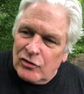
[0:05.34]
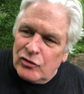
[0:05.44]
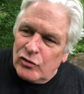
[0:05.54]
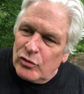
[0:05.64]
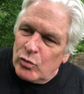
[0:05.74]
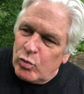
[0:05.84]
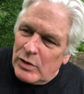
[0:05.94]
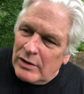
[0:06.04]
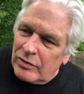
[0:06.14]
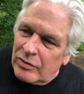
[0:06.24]
to do
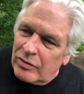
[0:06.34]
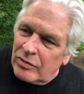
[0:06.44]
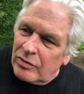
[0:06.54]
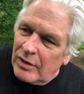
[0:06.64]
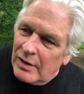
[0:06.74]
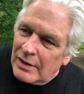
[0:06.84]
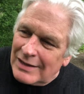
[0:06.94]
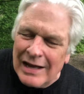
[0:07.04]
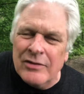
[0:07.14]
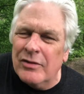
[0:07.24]
with
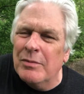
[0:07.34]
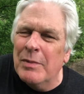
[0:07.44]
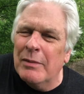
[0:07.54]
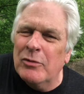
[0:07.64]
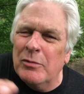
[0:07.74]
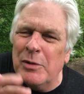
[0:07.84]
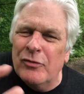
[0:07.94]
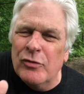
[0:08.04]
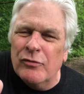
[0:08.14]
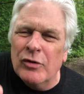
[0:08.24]
God's commandment to be
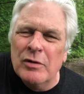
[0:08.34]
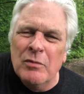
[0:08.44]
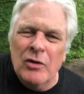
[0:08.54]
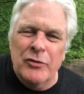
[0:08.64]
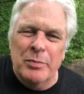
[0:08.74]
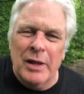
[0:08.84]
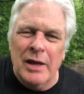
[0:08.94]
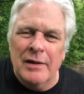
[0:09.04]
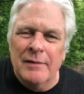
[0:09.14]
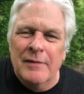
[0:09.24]
fruitful and
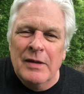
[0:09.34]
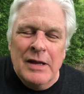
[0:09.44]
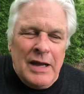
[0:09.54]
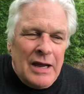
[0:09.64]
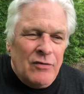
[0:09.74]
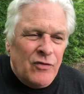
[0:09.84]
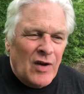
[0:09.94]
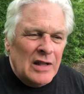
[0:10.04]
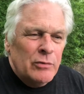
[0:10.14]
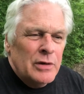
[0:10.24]
multiply, and
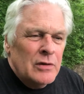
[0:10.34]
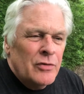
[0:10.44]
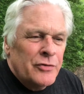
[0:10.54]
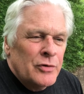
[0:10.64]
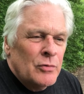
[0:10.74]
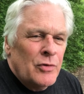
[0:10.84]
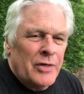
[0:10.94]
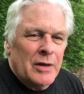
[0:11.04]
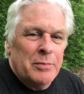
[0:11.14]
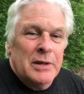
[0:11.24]
following through with
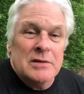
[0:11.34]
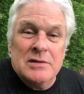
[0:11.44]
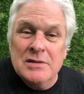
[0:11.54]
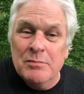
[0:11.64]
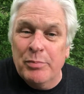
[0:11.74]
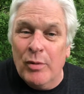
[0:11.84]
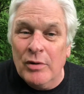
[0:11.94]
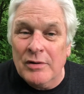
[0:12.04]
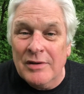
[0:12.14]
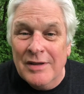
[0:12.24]
that, because it's
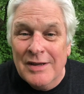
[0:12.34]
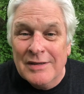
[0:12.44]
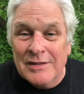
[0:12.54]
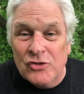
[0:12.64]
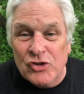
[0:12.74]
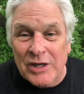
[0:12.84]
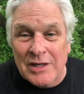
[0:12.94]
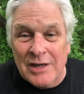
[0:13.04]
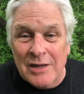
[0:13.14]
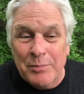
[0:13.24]
important to check
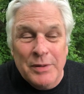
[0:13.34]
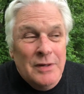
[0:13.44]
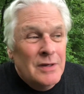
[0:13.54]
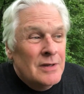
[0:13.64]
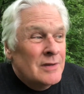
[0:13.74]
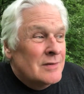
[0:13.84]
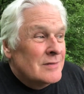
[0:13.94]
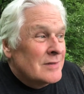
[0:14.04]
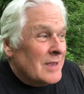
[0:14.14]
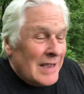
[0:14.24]
up
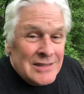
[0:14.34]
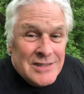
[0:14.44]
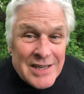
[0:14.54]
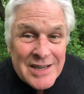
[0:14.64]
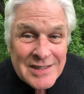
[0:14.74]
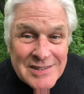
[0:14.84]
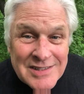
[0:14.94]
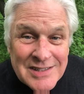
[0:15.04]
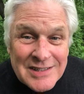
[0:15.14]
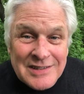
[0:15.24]

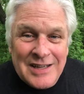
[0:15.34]
context